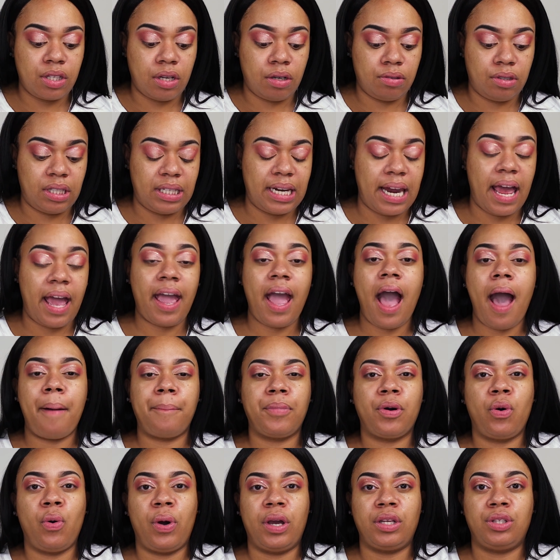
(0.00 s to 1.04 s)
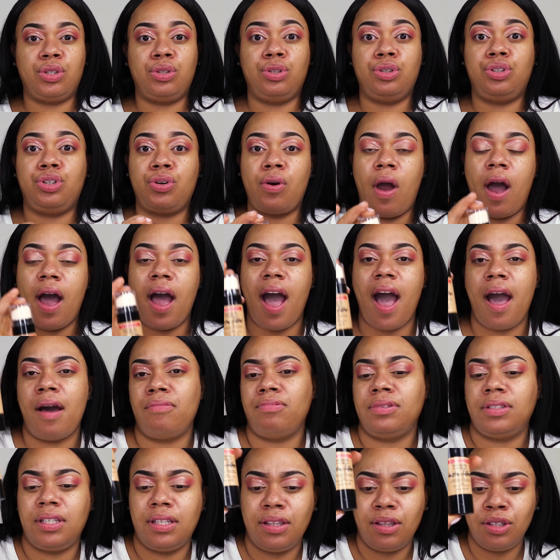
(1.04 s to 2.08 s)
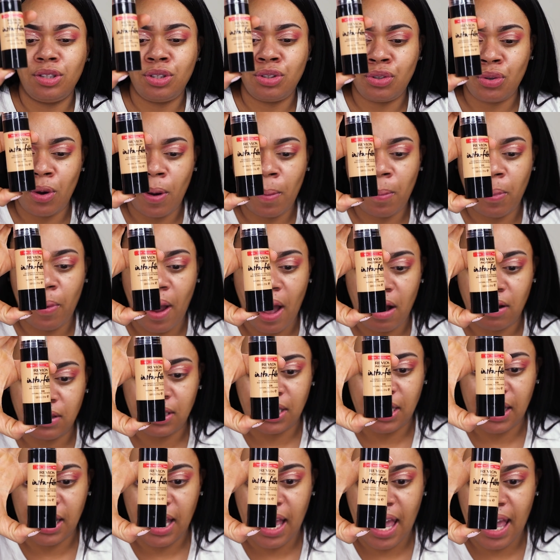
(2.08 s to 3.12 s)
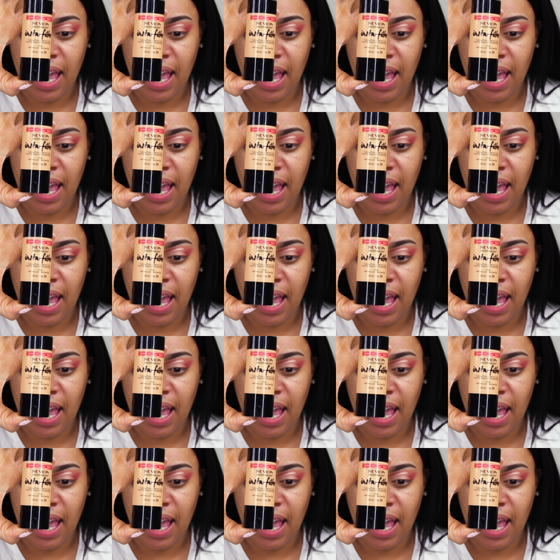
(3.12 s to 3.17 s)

So today I'm going to try, I was in the store browsing